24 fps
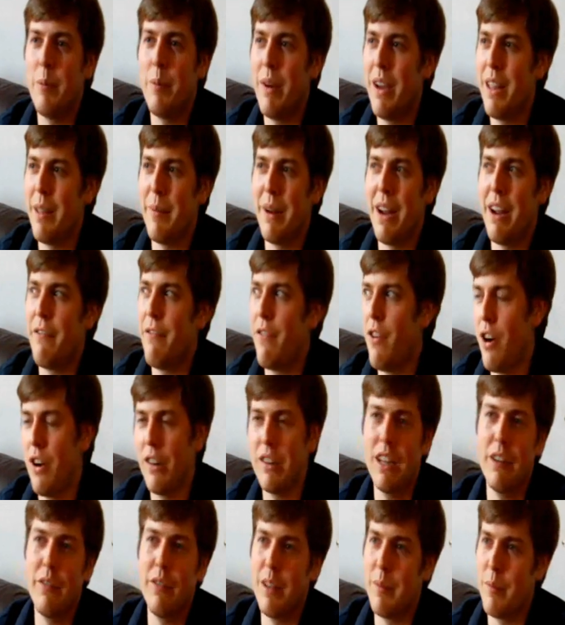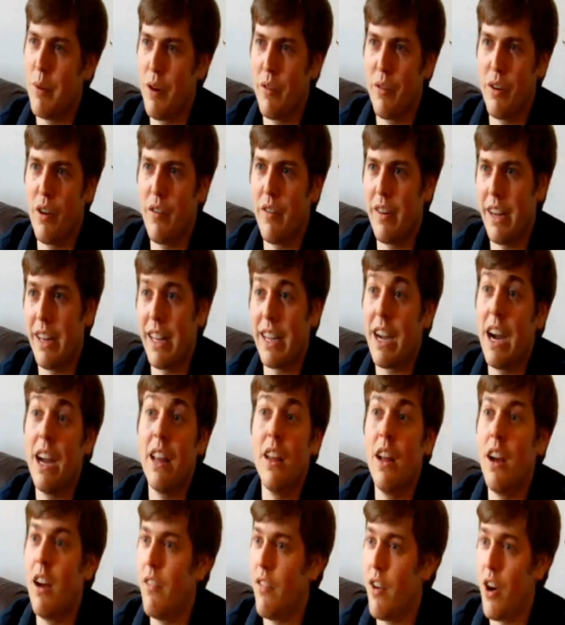play them when I fall in love with them over and over again. Like,
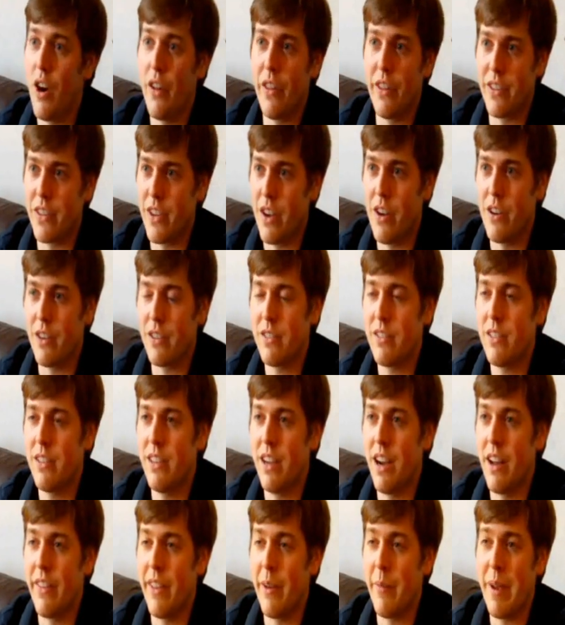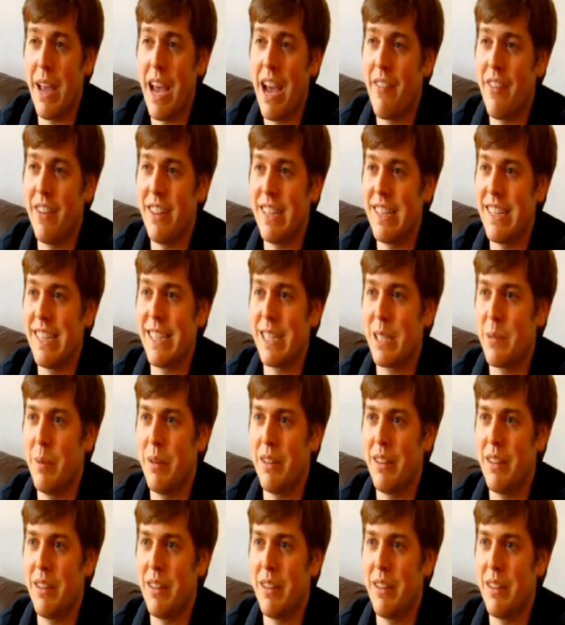I love all the songs that we have on the disc,